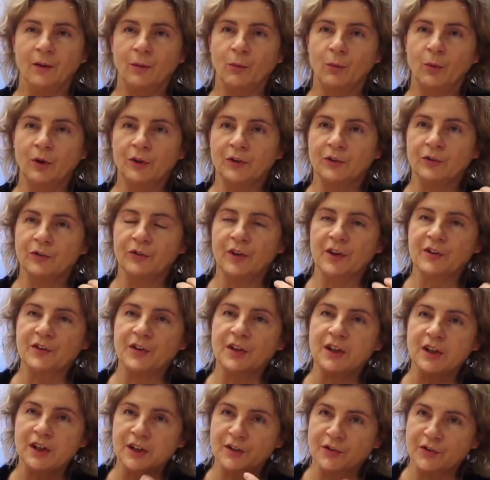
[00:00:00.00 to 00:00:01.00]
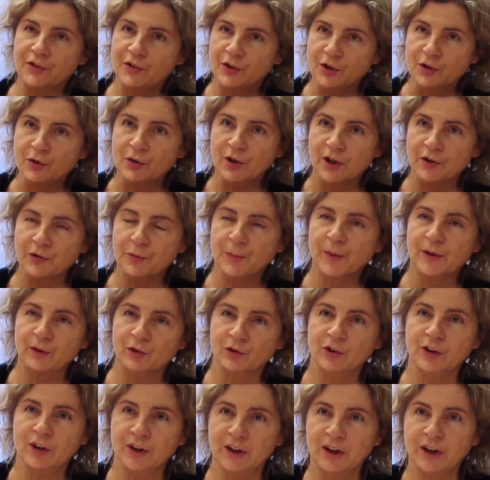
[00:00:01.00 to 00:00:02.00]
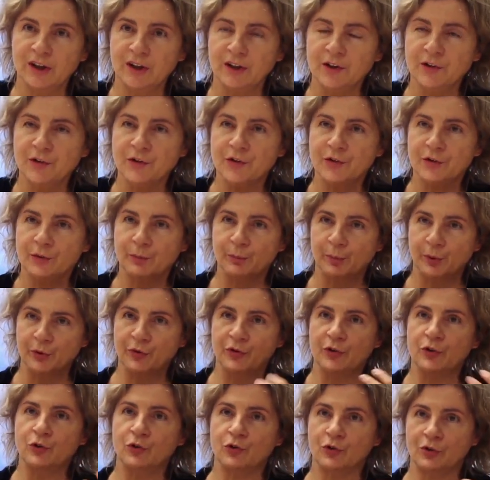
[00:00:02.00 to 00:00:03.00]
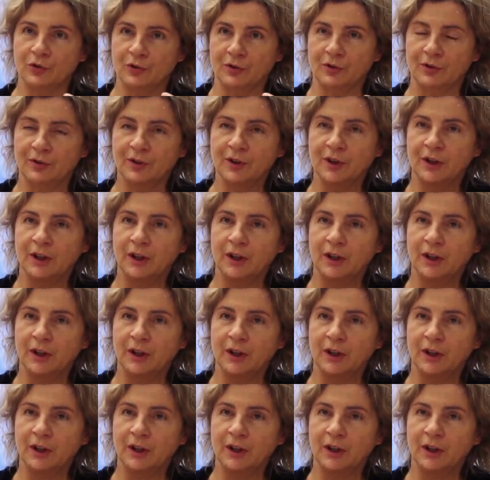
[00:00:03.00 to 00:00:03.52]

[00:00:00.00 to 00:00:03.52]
What fascinates you especially in this position,